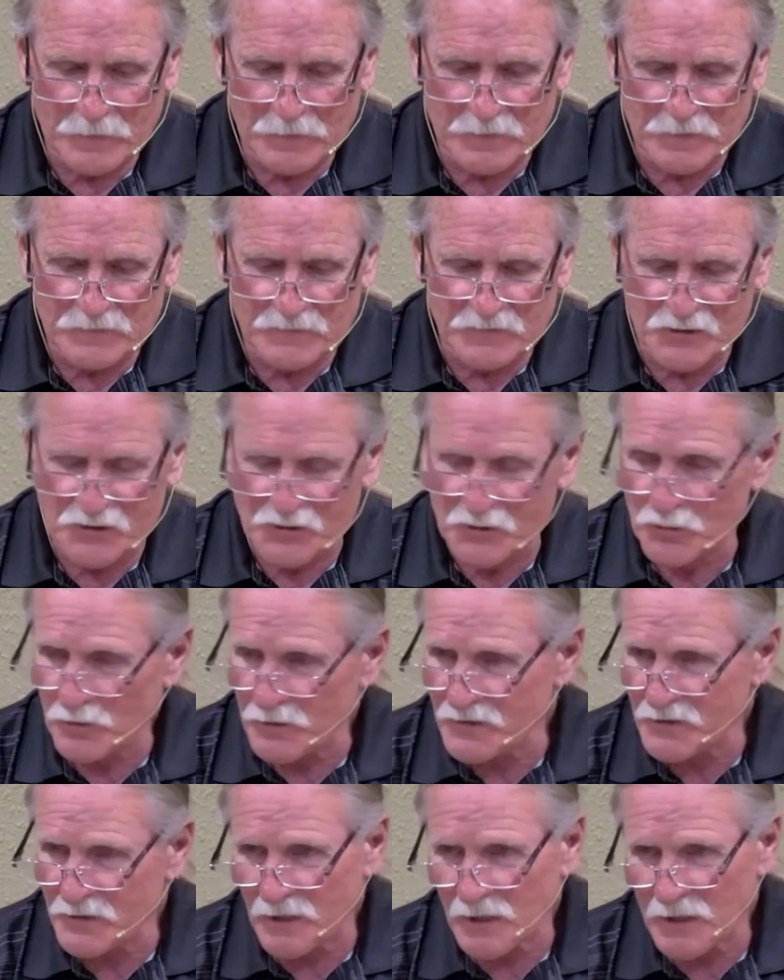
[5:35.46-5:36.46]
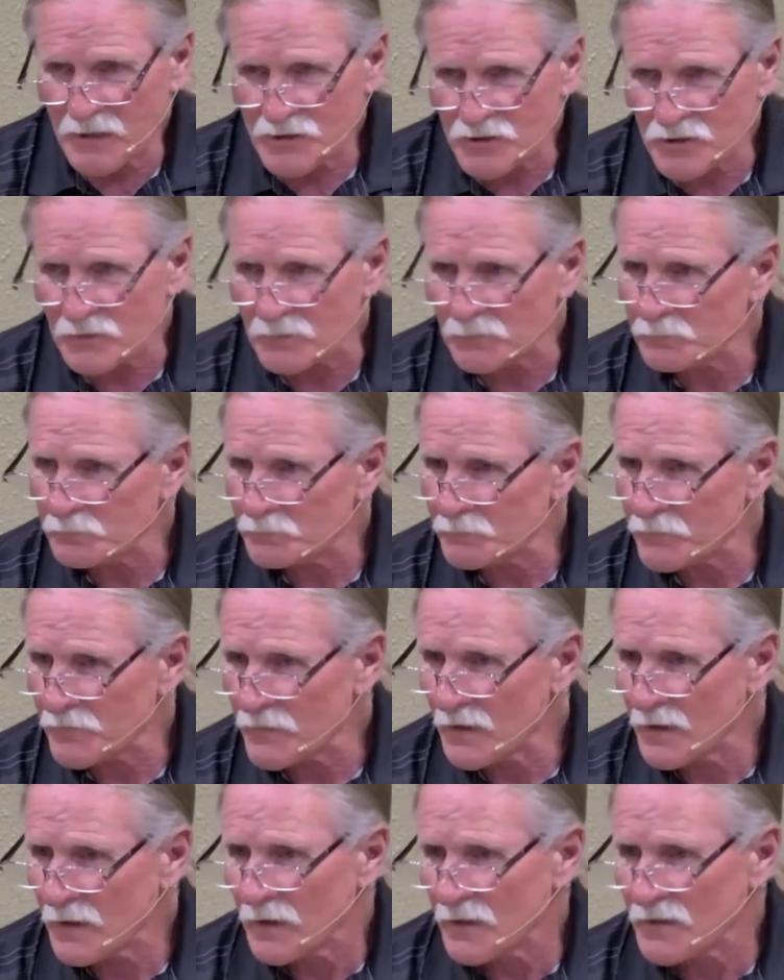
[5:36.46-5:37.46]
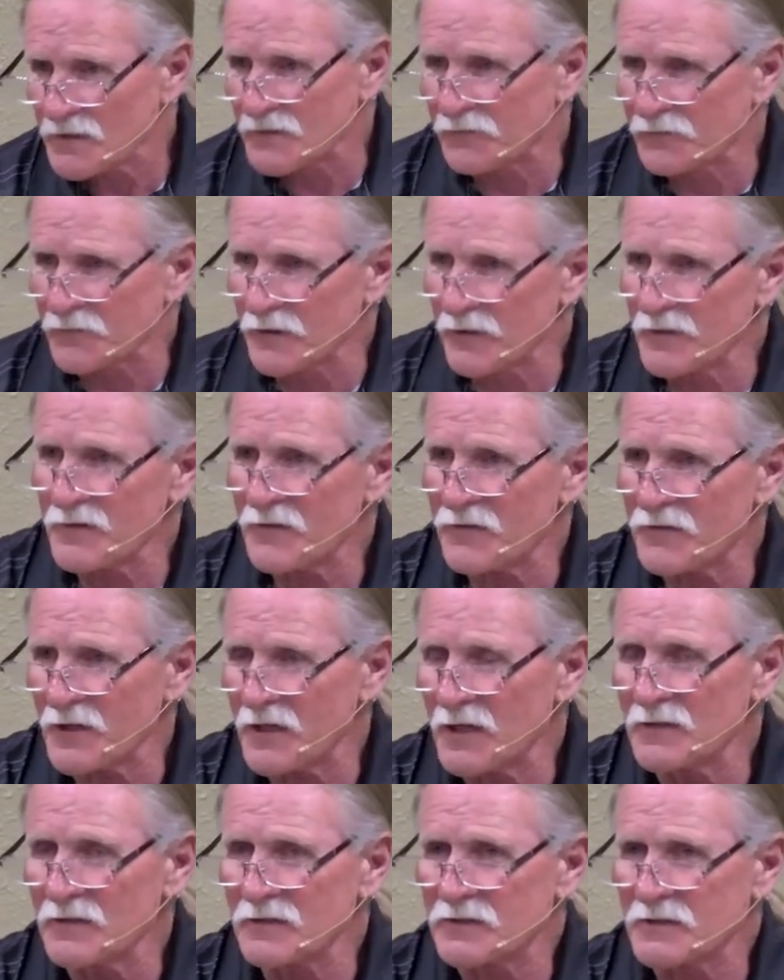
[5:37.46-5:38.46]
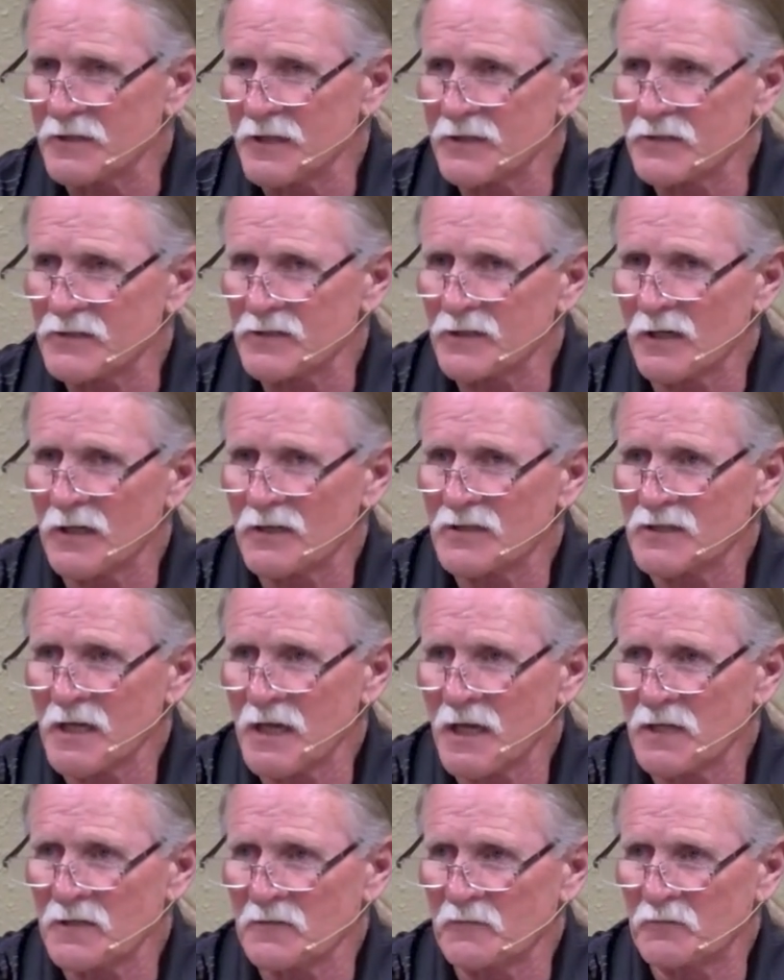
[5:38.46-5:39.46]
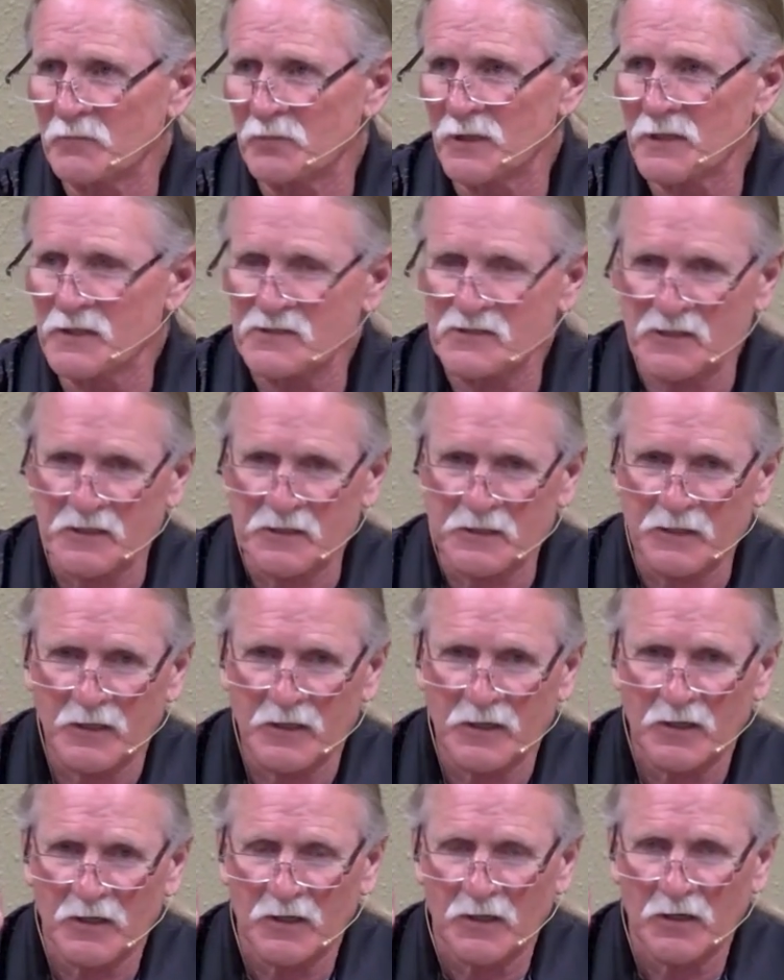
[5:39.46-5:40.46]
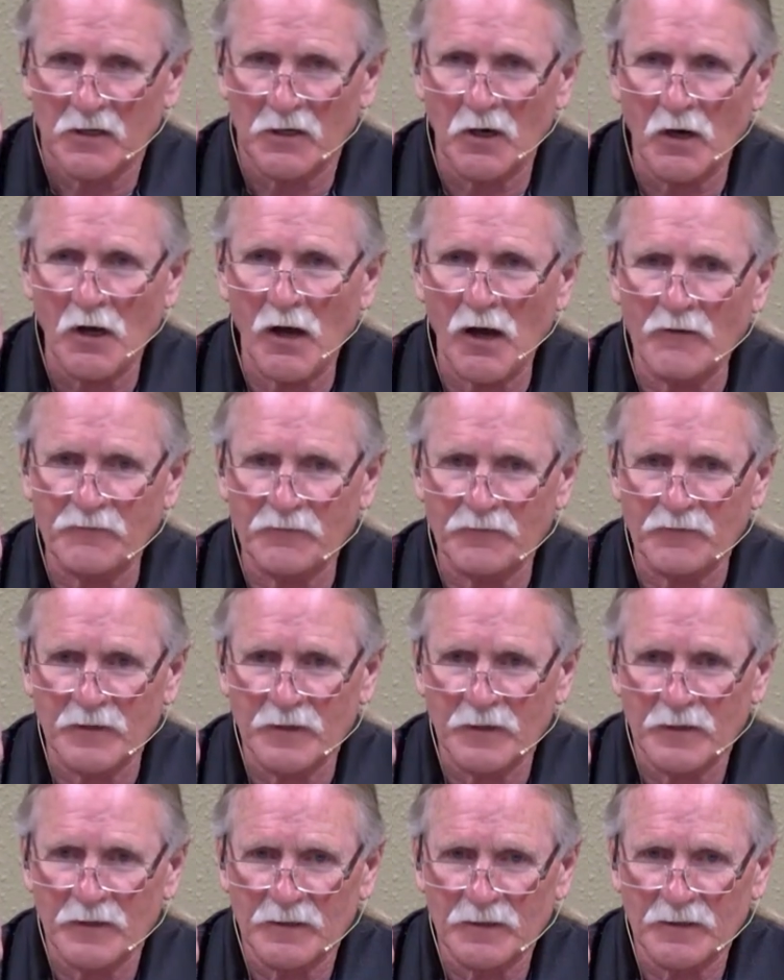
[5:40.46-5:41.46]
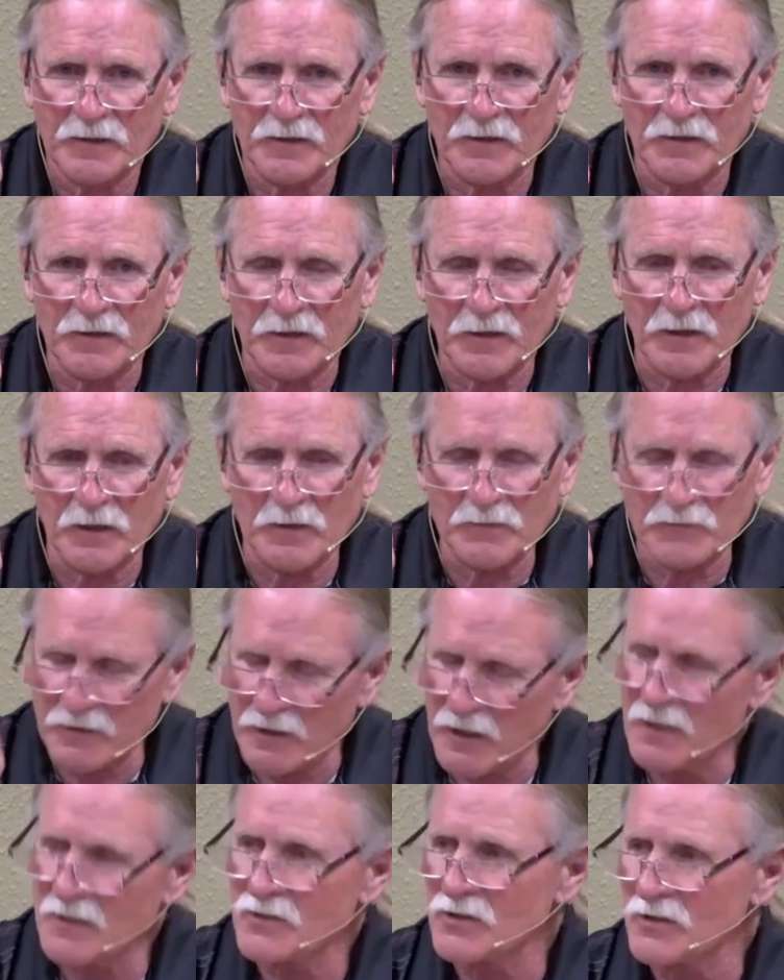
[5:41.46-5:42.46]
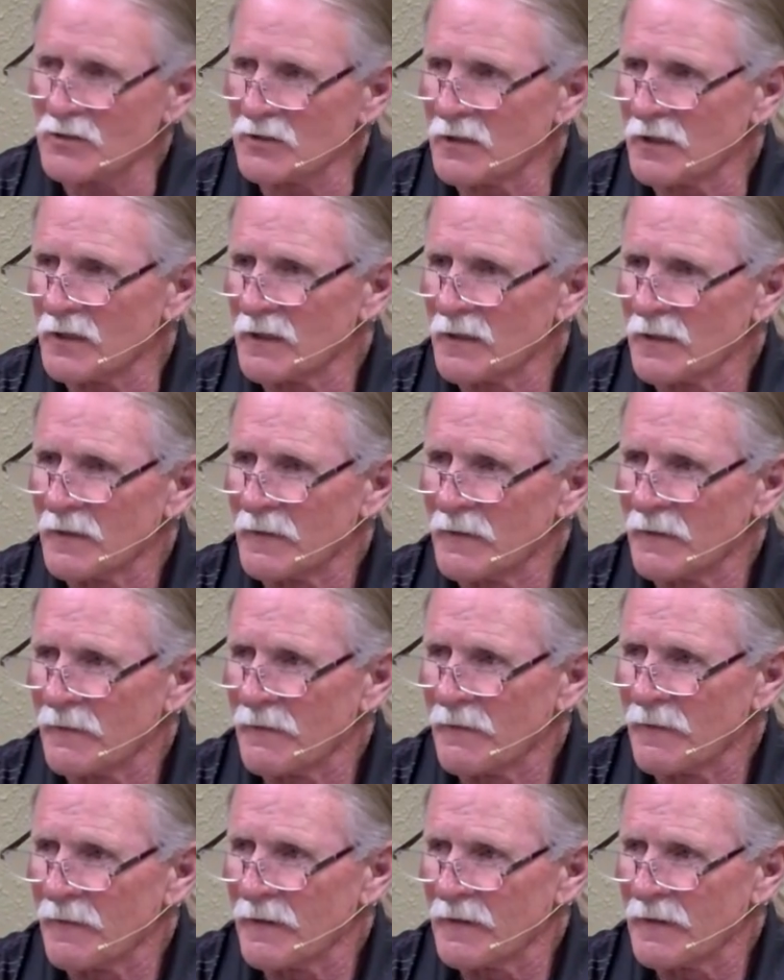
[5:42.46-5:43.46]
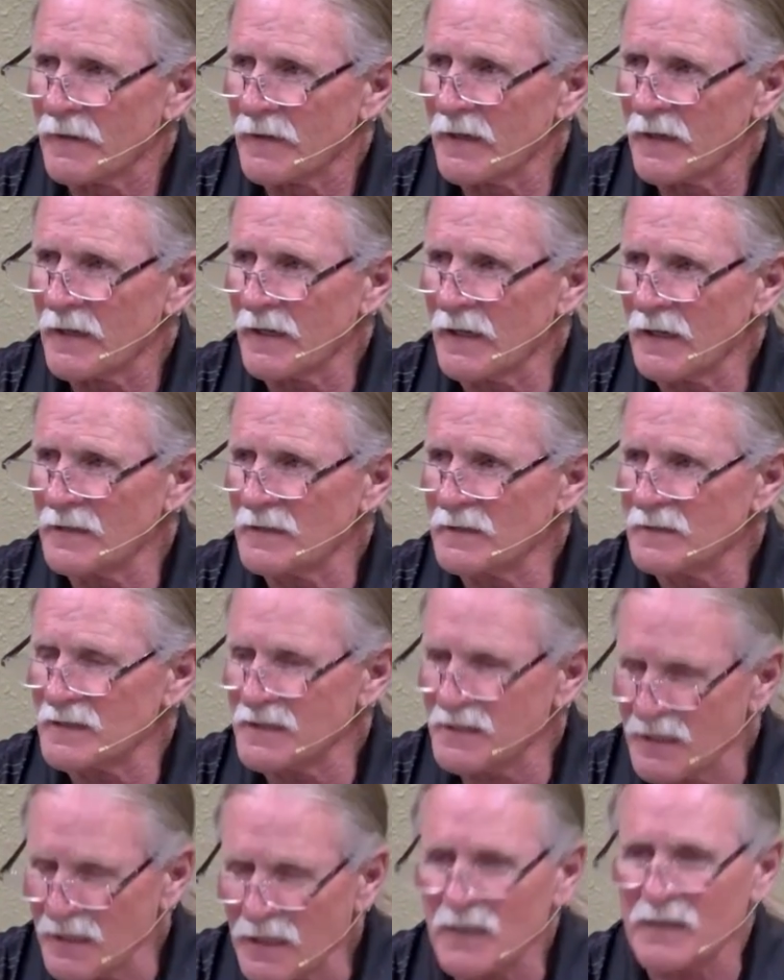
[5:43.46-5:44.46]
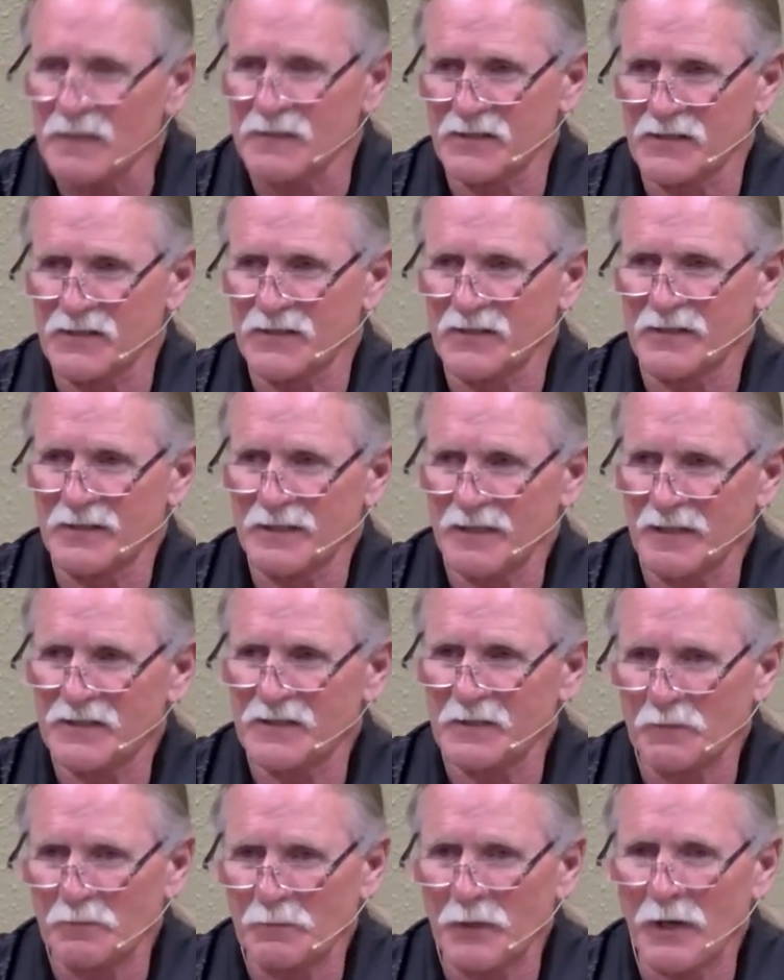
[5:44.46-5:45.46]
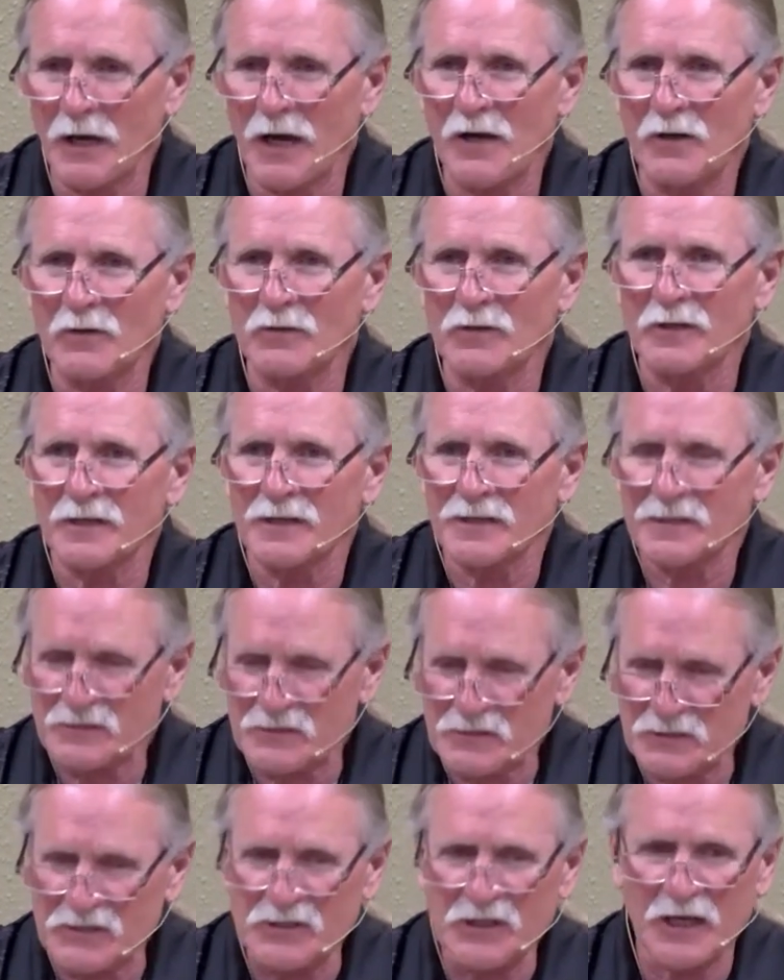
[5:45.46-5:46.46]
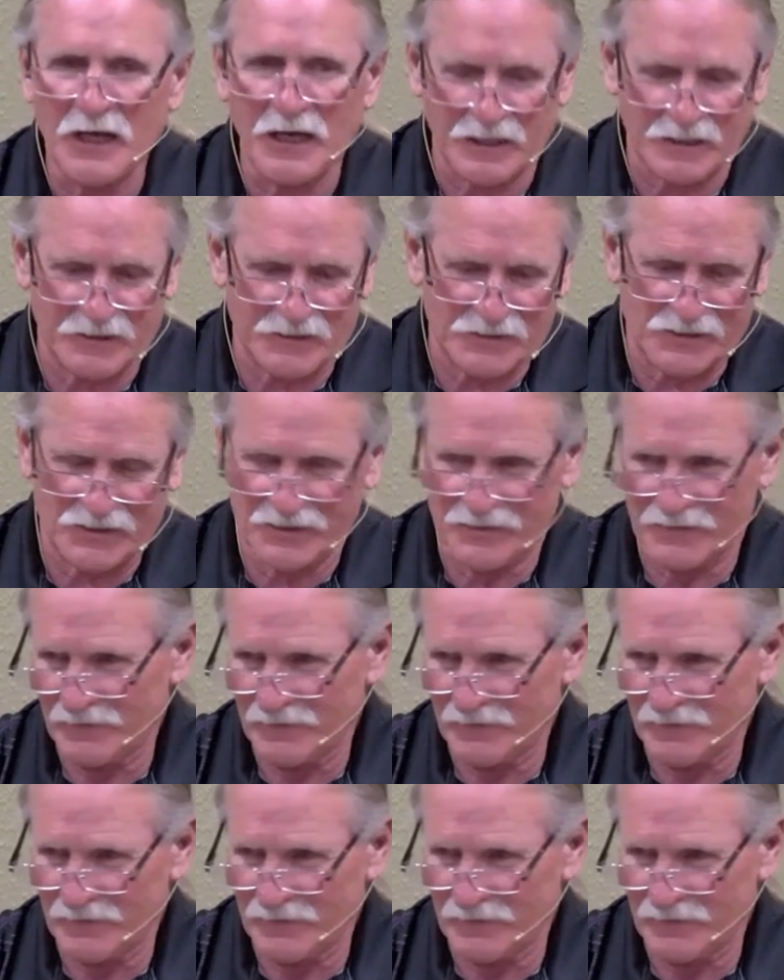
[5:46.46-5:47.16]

destroys a nation. It's the very thing that takes God's hand of blessing off of a nation. And yes, it's about sex.